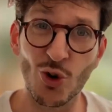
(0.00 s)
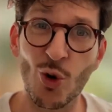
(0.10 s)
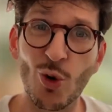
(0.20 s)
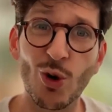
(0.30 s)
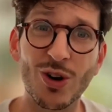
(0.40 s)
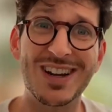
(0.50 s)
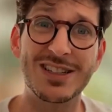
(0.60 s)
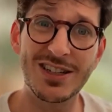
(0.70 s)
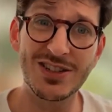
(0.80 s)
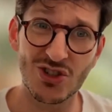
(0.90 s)
Your whole
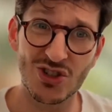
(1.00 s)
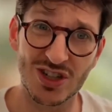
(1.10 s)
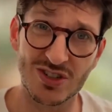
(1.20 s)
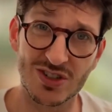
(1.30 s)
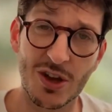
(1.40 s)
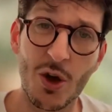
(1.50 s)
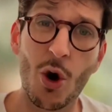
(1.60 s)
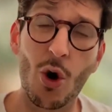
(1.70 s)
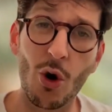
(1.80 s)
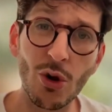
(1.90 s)
organization changes.
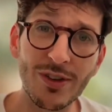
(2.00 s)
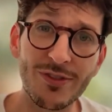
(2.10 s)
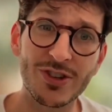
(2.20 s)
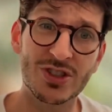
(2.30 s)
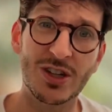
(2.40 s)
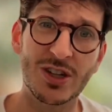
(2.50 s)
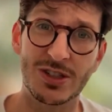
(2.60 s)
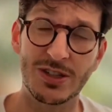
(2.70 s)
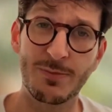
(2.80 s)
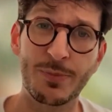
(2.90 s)
All of a
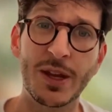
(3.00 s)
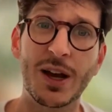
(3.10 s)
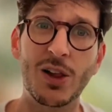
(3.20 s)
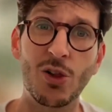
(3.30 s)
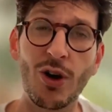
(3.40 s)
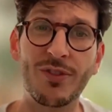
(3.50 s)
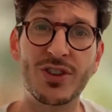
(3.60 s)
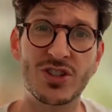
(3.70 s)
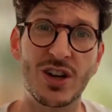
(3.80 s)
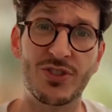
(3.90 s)
sudden, a lot of
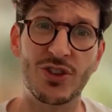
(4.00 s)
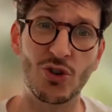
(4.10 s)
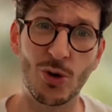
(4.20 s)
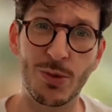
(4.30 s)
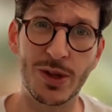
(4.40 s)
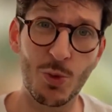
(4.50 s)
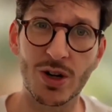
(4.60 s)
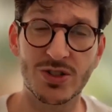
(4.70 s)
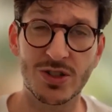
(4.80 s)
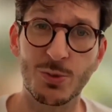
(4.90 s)
the stuff that normally
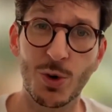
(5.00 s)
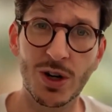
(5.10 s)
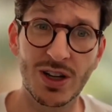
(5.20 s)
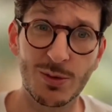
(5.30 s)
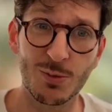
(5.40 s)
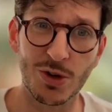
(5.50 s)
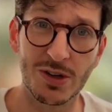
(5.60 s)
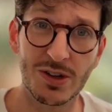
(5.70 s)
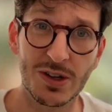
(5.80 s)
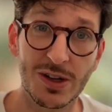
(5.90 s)
works doesn't work anymore.
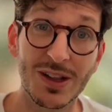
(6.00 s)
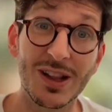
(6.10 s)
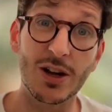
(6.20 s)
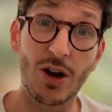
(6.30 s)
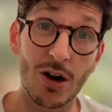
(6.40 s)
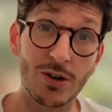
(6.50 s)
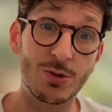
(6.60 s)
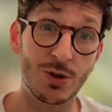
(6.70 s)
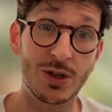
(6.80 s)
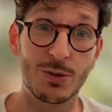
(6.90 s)
Like, are
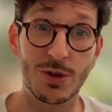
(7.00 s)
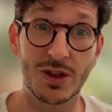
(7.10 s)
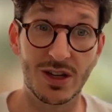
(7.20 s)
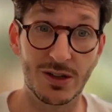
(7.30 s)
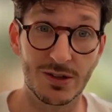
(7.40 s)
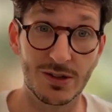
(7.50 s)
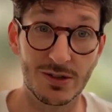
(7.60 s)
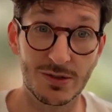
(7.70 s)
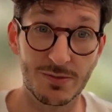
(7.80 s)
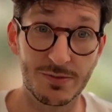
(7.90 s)
you okay with that?
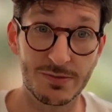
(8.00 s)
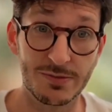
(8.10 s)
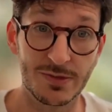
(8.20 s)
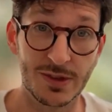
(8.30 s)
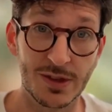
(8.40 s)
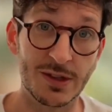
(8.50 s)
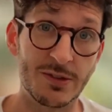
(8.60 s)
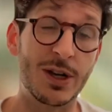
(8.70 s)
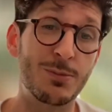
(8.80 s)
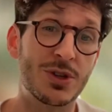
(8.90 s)

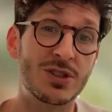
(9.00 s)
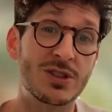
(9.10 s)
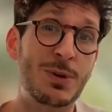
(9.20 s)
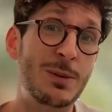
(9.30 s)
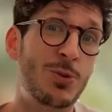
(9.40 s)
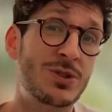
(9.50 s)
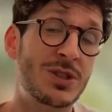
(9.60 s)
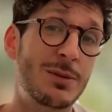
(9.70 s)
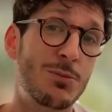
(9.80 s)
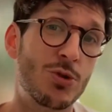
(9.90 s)
Right? Because if people
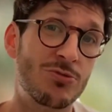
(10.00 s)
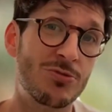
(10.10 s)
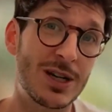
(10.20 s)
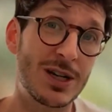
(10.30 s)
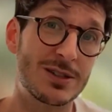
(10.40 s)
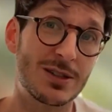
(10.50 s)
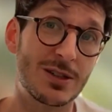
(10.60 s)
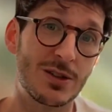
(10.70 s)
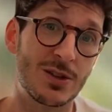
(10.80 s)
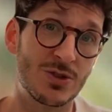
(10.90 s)
take more risk,
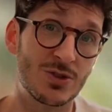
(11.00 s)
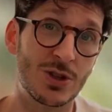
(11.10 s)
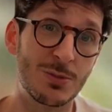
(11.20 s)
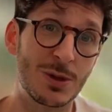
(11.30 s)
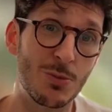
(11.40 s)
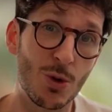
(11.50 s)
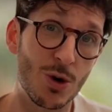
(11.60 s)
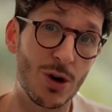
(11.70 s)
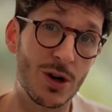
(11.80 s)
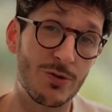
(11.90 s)
there's going to be
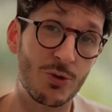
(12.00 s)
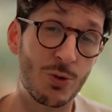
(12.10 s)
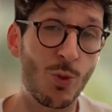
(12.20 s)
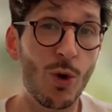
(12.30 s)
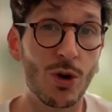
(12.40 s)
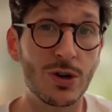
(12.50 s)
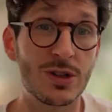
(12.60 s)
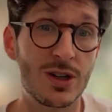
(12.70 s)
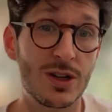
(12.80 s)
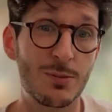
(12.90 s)
more reward,
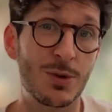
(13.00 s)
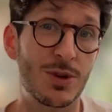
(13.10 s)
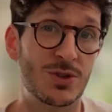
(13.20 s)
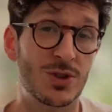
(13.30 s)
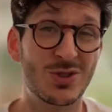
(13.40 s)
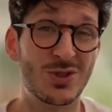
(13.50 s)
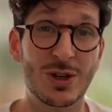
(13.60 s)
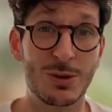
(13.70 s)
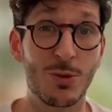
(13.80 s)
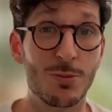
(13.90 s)
but there's also going
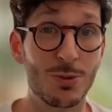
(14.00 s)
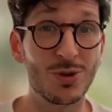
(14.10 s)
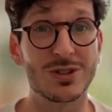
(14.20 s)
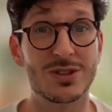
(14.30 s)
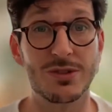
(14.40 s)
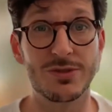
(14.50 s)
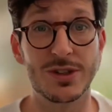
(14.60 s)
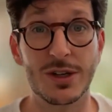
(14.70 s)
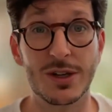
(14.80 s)
to be more broken stuff.